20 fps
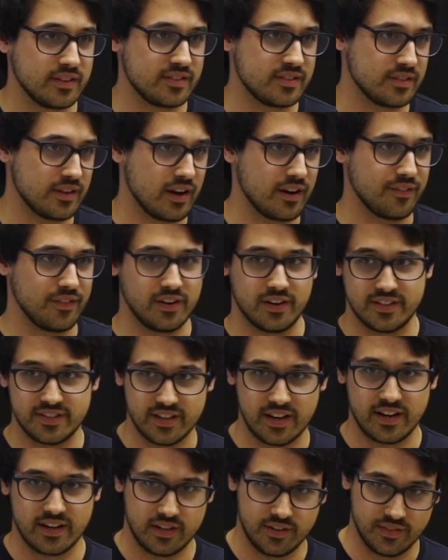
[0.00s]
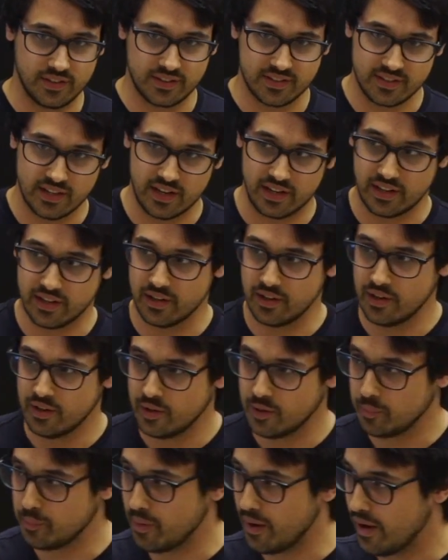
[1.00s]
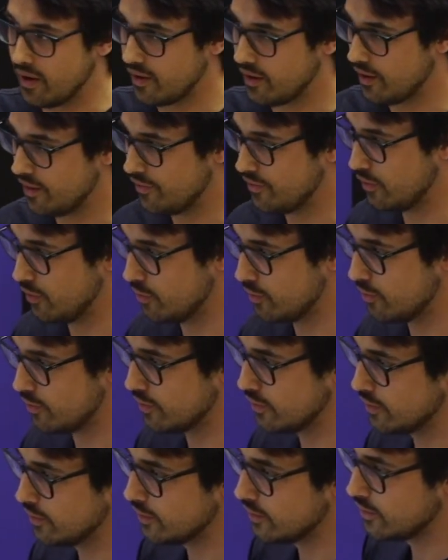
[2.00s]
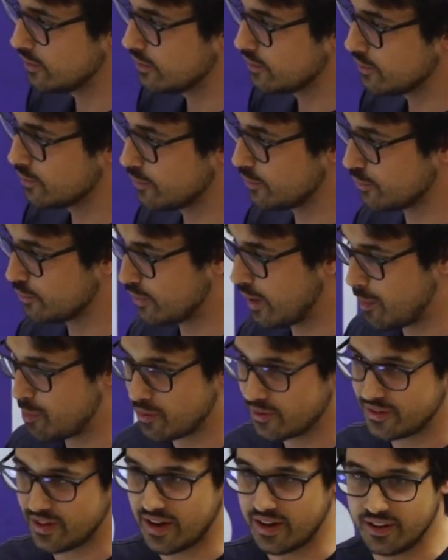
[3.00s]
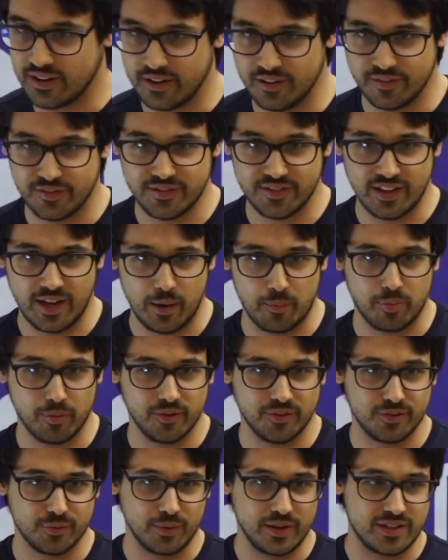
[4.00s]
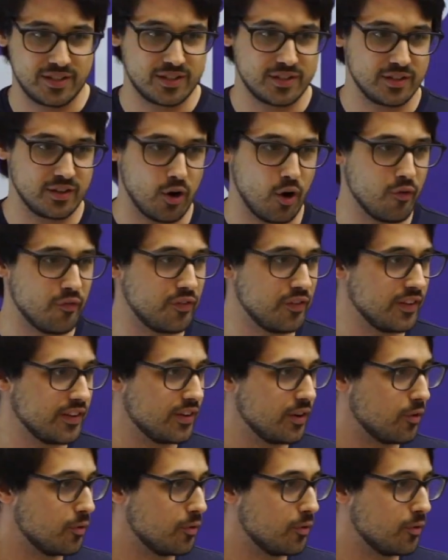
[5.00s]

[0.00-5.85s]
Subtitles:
This is not a very scientific study, but a few representative samples which hopefully